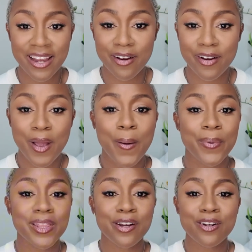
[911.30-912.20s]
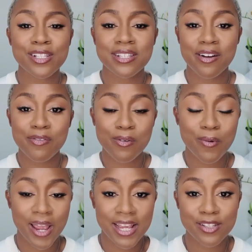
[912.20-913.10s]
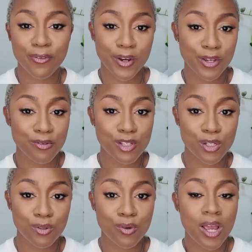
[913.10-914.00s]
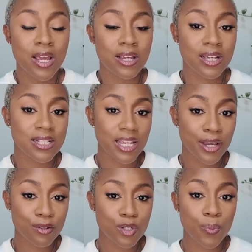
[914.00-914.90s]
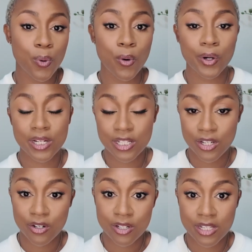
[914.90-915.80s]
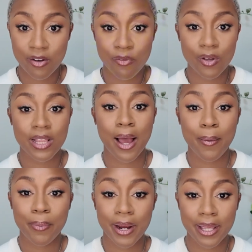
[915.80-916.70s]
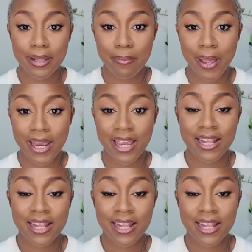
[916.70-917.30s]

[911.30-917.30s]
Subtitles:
there. But there are several ways for you to continue to pour into yourself without breaking the bank.